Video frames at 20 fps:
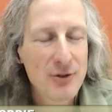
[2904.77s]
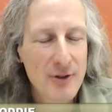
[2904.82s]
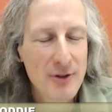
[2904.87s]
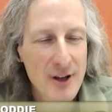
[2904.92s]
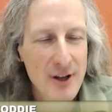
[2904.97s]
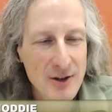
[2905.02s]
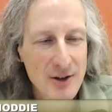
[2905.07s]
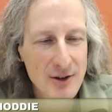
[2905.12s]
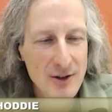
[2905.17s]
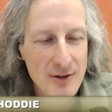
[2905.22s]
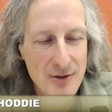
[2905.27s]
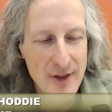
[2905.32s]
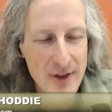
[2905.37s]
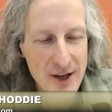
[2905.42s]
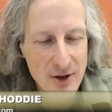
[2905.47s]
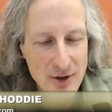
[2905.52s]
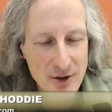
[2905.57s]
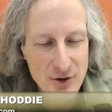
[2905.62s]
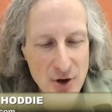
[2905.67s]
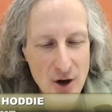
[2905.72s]
So they could they
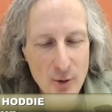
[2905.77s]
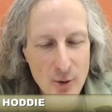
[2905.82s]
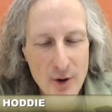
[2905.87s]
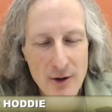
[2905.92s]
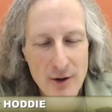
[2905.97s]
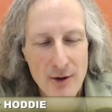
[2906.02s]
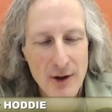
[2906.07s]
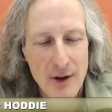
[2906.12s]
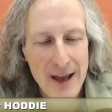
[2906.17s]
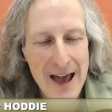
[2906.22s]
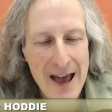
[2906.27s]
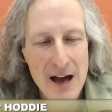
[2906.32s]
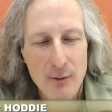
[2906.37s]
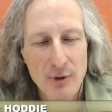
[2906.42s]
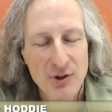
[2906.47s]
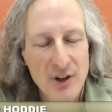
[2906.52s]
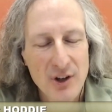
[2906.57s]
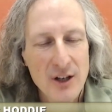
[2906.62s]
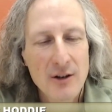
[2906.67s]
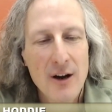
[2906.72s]
could know whether the cat
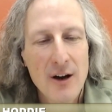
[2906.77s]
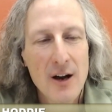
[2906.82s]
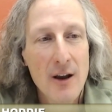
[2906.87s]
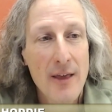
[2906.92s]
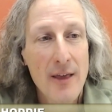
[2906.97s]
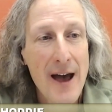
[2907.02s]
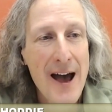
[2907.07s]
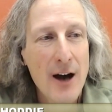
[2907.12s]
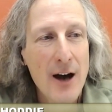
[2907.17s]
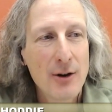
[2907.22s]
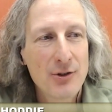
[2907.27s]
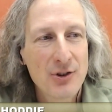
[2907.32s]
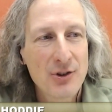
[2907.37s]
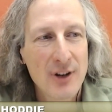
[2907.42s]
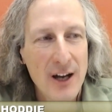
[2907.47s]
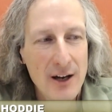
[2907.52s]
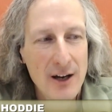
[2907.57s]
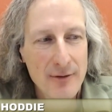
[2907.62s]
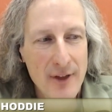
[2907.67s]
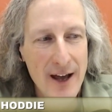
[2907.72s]
was in or out of the house
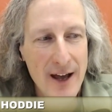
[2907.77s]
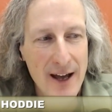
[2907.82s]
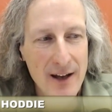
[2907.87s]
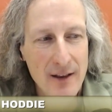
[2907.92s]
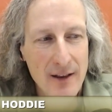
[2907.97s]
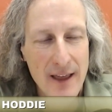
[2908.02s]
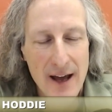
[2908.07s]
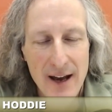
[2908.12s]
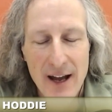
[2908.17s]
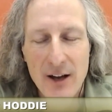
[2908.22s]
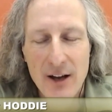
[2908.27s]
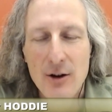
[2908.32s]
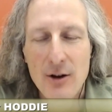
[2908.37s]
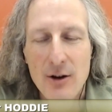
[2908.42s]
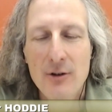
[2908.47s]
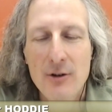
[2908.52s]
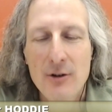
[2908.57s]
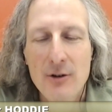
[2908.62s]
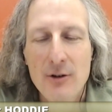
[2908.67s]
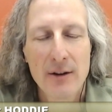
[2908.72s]
and have that that
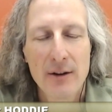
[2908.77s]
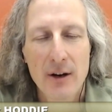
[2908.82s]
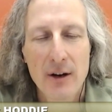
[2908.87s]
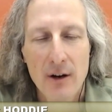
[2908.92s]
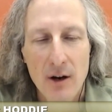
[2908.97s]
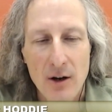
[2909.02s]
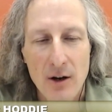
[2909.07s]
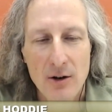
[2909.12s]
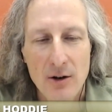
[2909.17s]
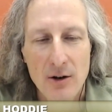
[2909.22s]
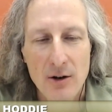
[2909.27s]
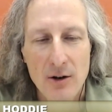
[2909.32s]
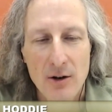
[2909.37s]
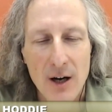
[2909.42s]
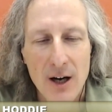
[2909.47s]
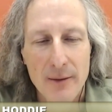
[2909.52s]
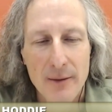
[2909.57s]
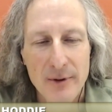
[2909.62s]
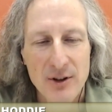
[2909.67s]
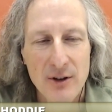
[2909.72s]
echoed around their home
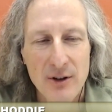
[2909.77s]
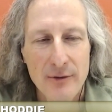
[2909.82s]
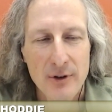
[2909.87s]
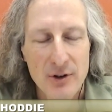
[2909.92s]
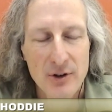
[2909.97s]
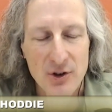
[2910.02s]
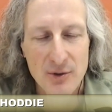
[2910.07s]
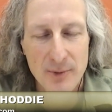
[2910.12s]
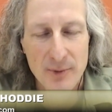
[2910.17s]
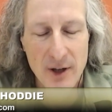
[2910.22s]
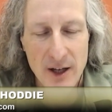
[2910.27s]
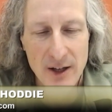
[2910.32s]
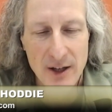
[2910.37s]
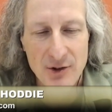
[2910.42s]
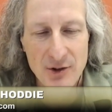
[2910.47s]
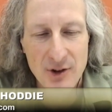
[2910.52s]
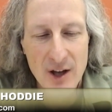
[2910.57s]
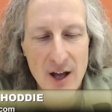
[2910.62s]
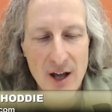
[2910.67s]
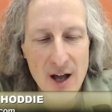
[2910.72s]
um, in different
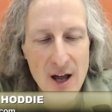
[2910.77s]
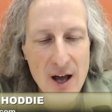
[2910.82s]
displays.